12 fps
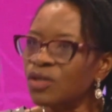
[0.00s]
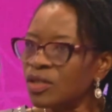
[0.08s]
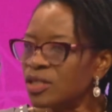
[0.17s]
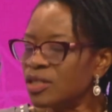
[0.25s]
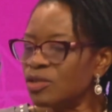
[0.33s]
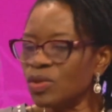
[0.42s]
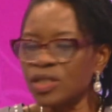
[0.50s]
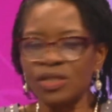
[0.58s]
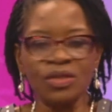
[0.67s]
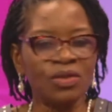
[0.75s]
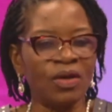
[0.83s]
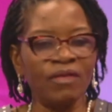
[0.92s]

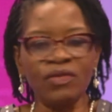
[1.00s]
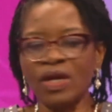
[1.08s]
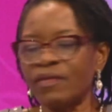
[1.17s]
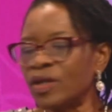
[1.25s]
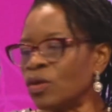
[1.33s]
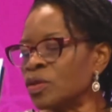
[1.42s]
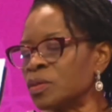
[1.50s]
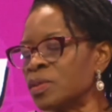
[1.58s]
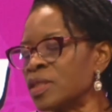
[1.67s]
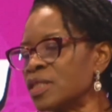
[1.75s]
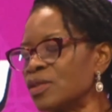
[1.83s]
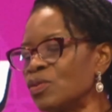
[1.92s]
situations, or if you have an older
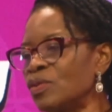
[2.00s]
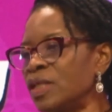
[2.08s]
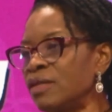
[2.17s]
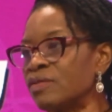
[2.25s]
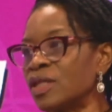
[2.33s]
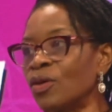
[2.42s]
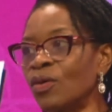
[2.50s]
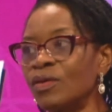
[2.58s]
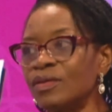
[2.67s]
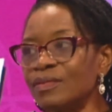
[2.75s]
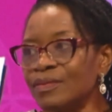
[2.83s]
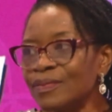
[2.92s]
person who lives
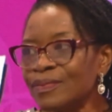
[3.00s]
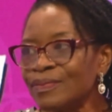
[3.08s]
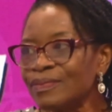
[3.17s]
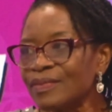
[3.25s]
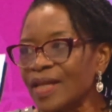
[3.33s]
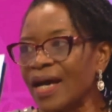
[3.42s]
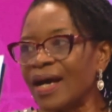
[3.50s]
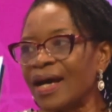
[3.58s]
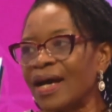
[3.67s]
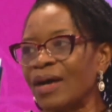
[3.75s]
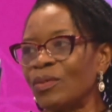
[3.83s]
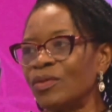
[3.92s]
alone,
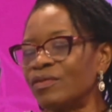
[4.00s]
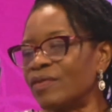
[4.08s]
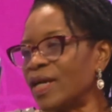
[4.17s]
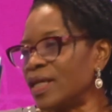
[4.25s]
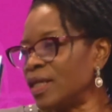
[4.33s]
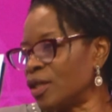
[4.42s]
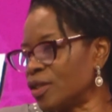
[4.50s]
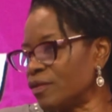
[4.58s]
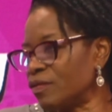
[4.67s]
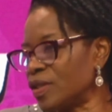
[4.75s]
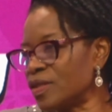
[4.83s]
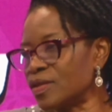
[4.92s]
we'll find a lot
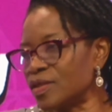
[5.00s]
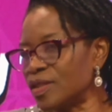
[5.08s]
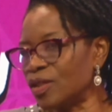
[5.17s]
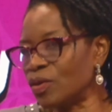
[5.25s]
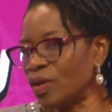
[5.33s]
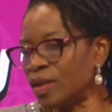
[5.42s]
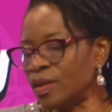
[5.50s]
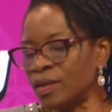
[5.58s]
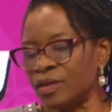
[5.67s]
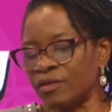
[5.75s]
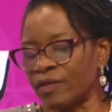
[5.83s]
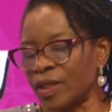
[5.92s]
of this, in
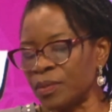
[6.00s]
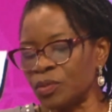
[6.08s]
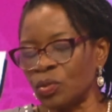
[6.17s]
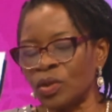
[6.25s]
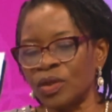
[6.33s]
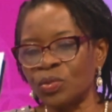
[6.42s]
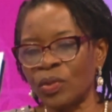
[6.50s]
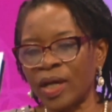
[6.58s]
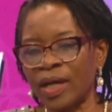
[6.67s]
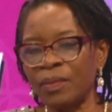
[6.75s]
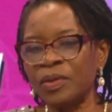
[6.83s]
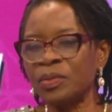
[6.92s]
the developed world,
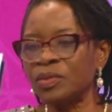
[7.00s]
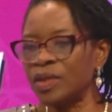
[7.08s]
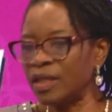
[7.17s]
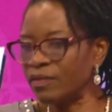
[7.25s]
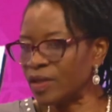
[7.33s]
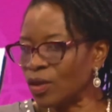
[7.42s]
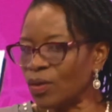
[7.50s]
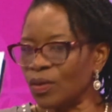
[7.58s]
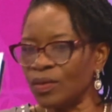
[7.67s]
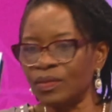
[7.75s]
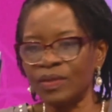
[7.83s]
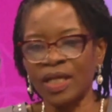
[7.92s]
where people live
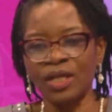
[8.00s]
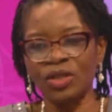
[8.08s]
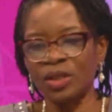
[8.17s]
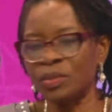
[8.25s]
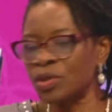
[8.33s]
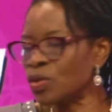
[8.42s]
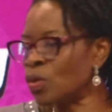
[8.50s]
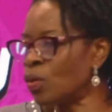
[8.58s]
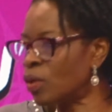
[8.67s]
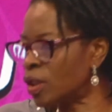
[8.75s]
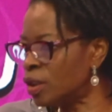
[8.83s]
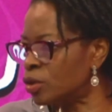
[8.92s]
alone, they're not able to
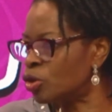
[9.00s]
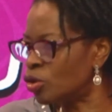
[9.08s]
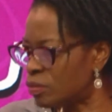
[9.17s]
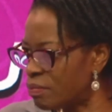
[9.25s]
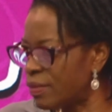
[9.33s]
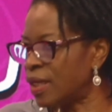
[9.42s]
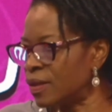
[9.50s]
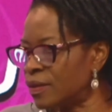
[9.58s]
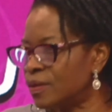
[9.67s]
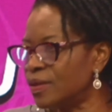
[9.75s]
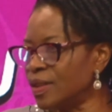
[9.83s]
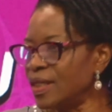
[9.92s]
cook a good
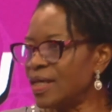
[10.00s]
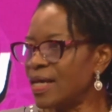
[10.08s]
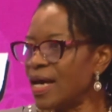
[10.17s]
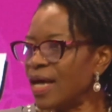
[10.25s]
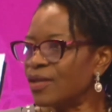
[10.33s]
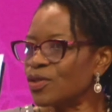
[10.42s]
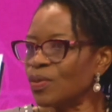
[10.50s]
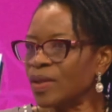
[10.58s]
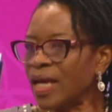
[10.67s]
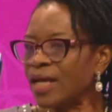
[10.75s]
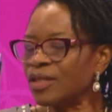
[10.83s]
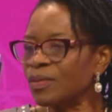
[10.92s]
meal, and so
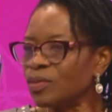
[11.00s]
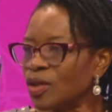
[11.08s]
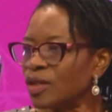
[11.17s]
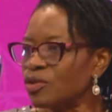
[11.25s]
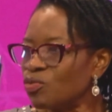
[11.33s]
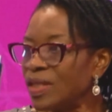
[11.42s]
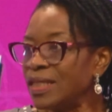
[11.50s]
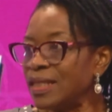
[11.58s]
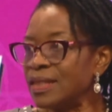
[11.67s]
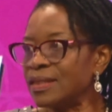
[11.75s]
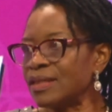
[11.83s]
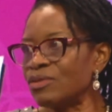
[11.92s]
they end up not really
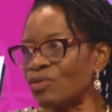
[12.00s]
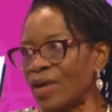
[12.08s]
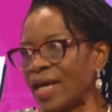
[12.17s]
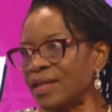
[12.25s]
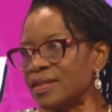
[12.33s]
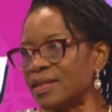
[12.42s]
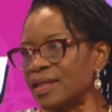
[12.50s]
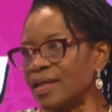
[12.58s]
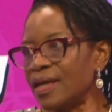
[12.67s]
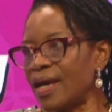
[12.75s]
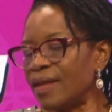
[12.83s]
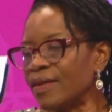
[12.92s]
eating right,
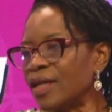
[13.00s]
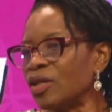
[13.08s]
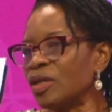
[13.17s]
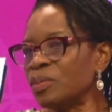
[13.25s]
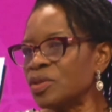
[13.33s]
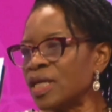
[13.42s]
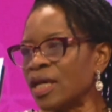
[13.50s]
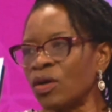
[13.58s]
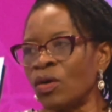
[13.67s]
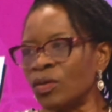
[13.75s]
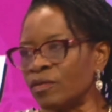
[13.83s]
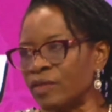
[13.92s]
and they're not able to get
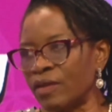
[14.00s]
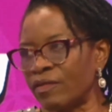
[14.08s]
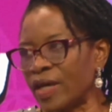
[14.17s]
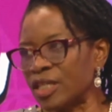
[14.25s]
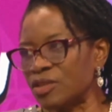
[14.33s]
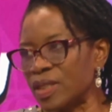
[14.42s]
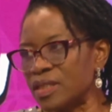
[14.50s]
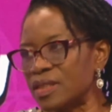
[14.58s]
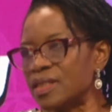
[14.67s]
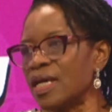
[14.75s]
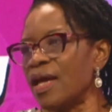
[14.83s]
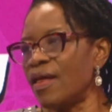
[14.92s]
all of their
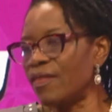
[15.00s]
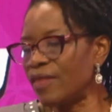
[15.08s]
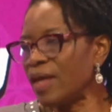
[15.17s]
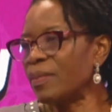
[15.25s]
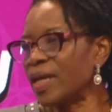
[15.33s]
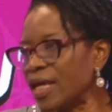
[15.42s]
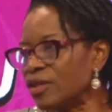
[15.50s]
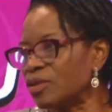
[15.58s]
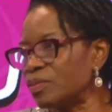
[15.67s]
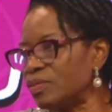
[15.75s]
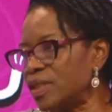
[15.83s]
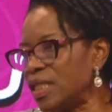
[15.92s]
vitamins. They might end
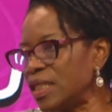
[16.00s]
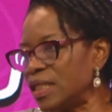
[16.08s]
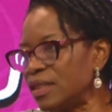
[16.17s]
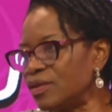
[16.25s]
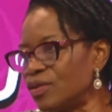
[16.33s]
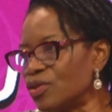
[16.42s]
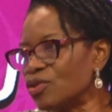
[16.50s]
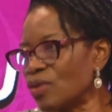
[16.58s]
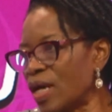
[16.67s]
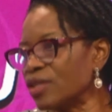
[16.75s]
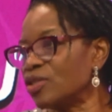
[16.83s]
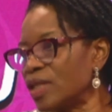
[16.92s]
up needing
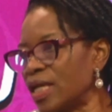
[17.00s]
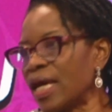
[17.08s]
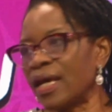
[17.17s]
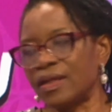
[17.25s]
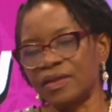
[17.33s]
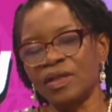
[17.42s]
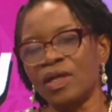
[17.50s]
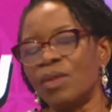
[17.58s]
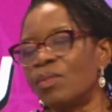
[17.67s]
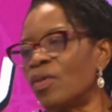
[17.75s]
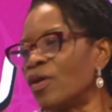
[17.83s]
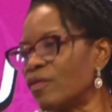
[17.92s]
to actually get
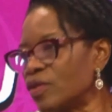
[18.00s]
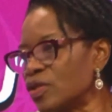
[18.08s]
more of those